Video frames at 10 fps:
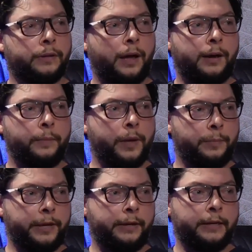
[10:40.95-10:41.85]
a
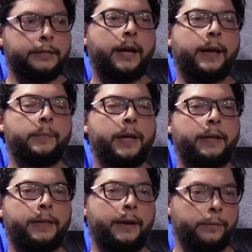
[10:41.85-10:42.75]
period of time,
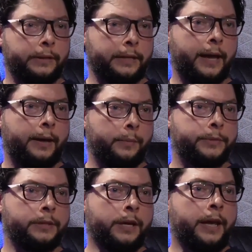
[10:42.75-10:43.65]
and that really helps.